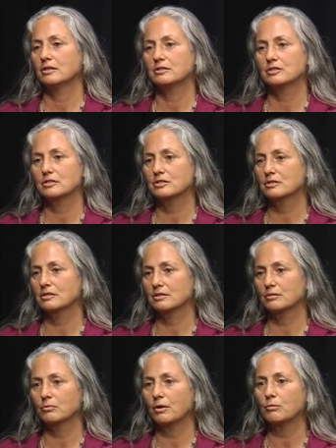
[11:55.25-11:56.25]
just
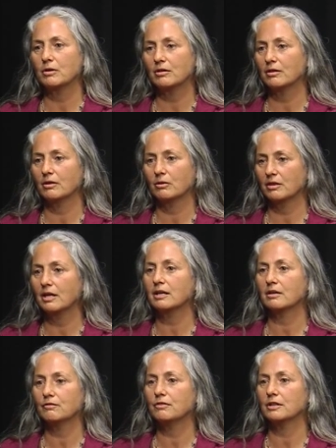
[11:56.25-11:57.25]
what we think
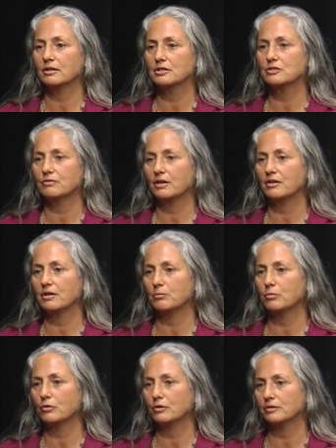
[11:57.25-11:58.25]
and feel is very
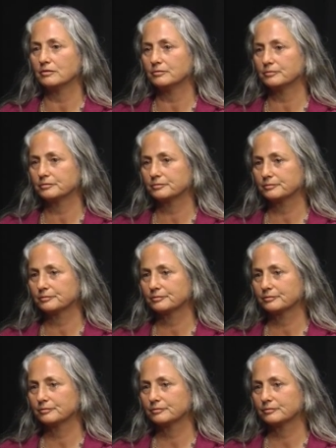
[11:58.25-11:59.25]
important.
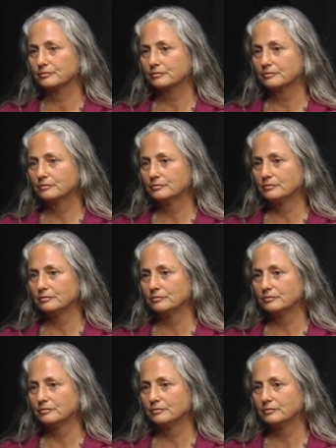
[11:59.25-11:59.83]
Well, there's an incredible